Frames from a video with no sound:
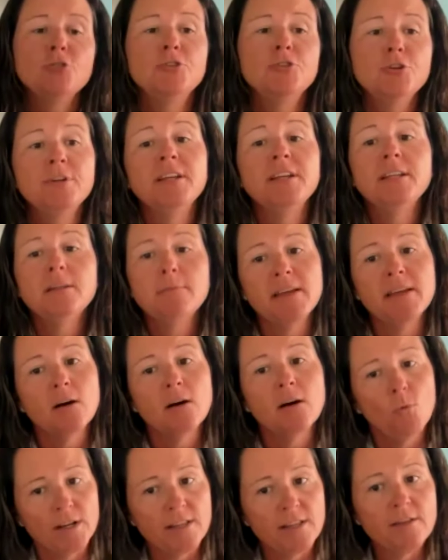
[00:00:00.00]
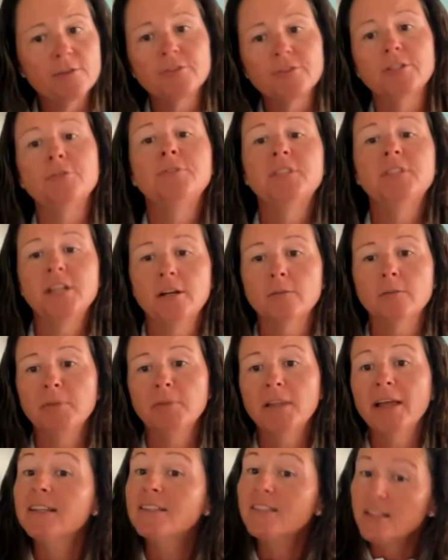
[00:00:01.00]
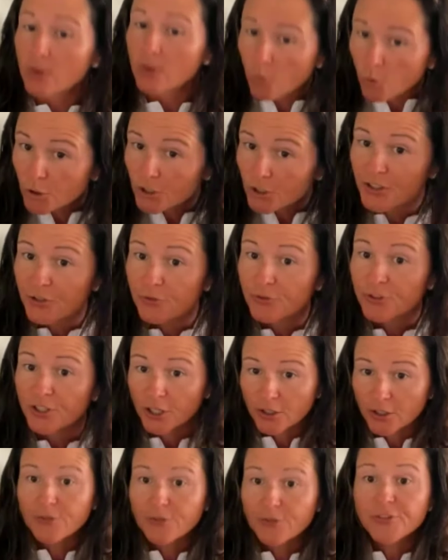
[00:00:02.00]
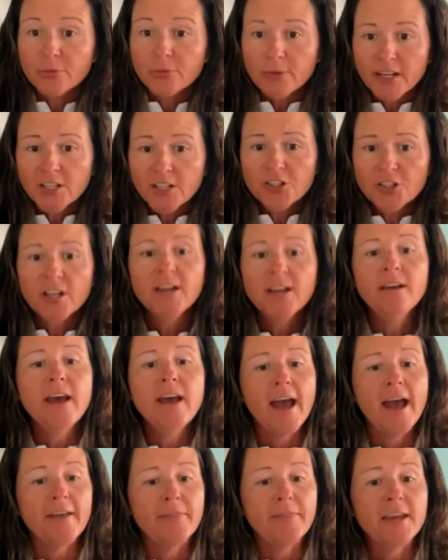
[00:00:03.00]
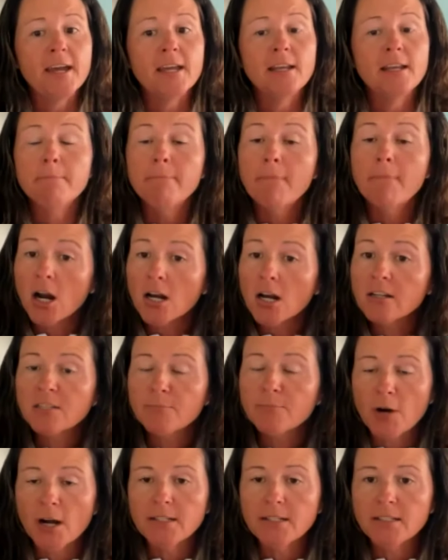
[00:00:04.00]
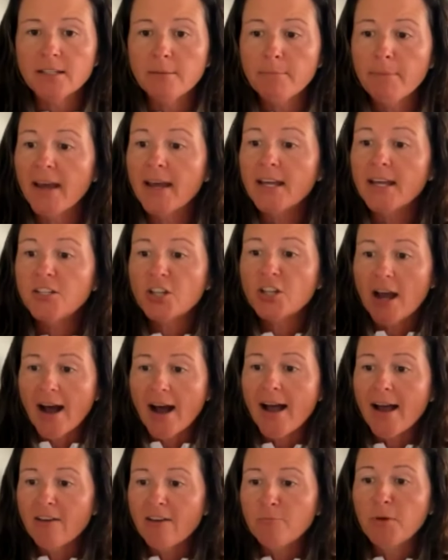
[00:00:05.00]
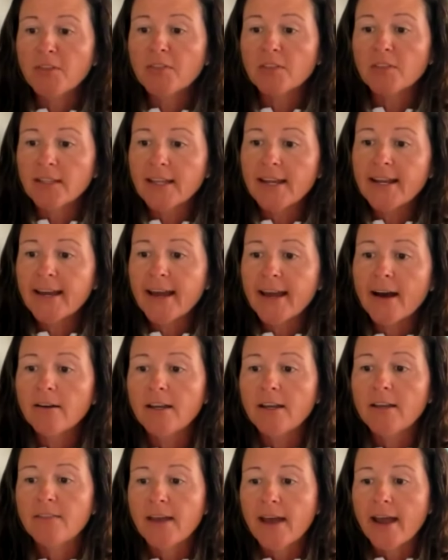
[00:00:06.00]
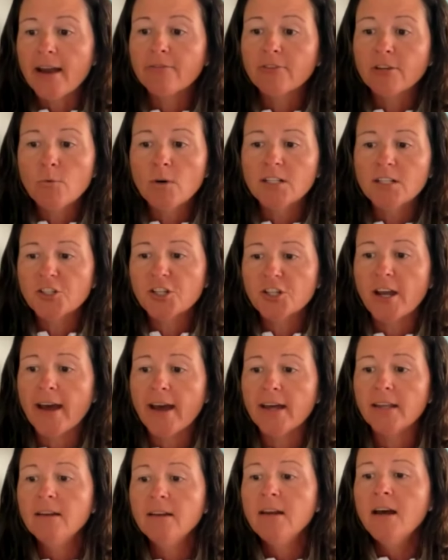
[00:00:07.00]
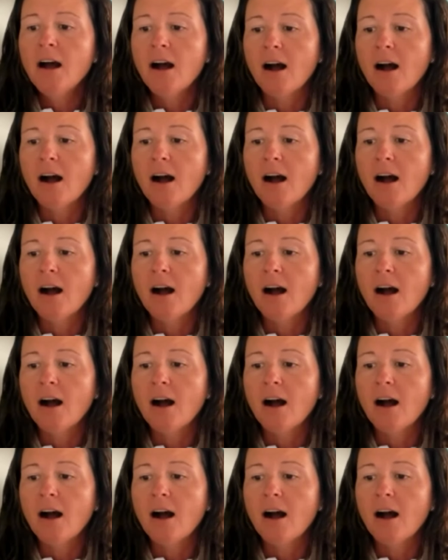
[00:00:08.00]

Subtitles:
you do need to be on one of those new tiered plans in order to turn on Swish. And then Mark's pricing page, I have put the link out in the everyone chat,